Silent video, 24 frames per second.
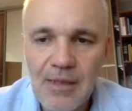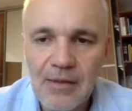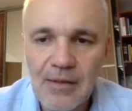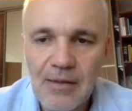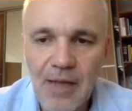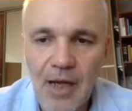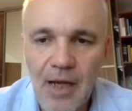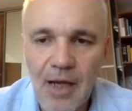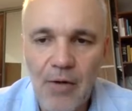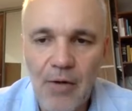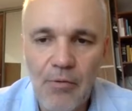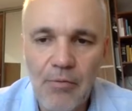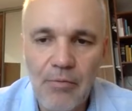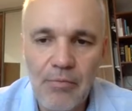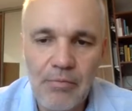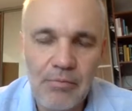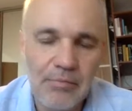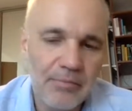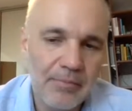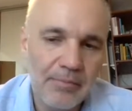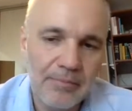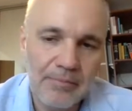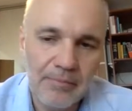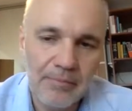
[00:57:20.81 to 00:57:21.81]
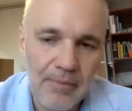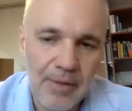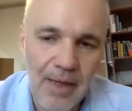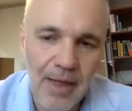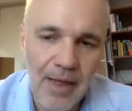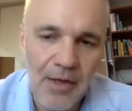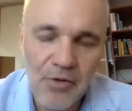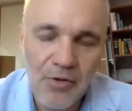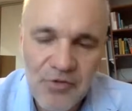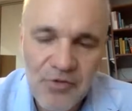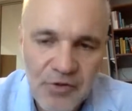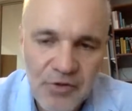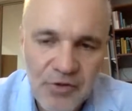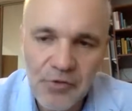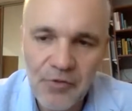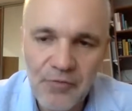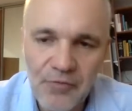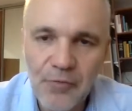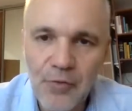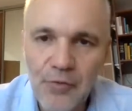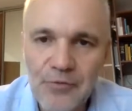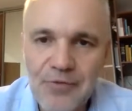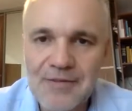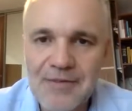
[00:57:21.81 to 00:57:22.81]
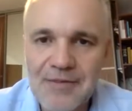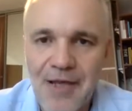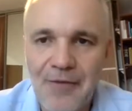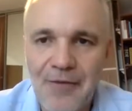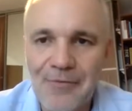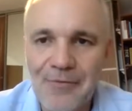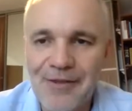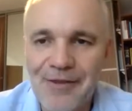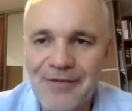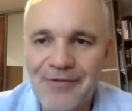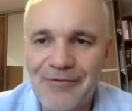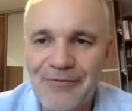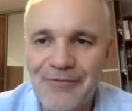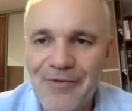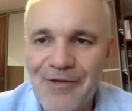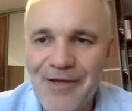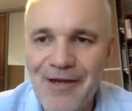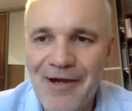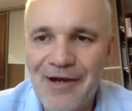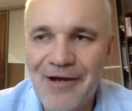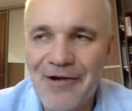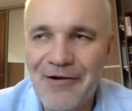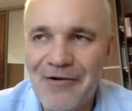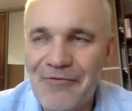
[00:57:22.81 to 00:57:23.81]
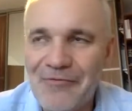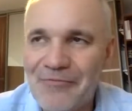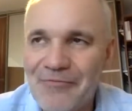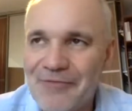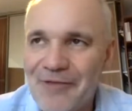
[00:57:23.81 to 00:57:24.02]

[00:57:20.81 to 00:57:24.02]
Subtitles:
Now, I also don't want to sound that we are